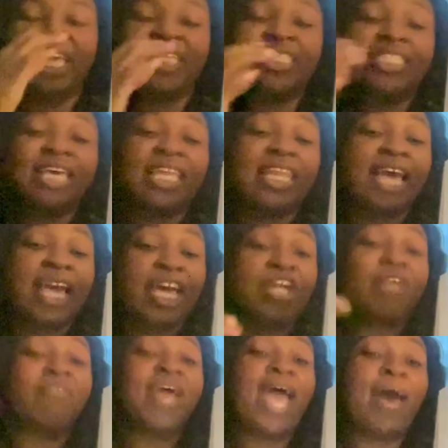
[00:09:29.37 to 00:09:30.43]
say that could
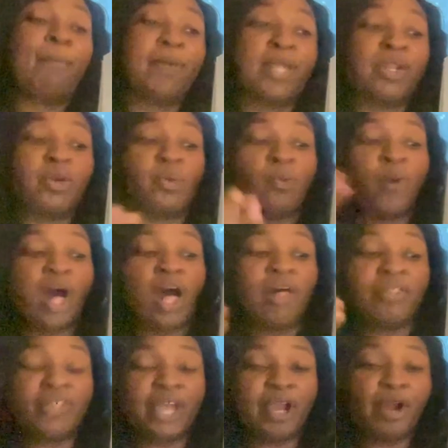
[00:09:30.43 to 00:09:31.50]
have happened while
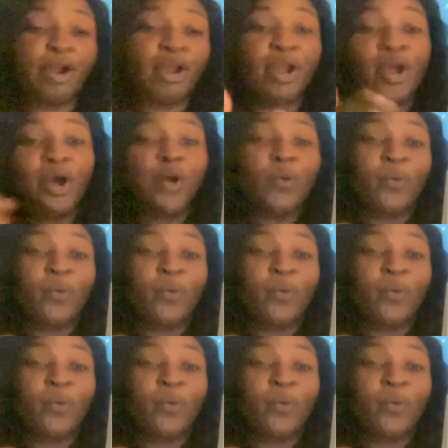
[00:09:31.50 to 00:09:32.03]
the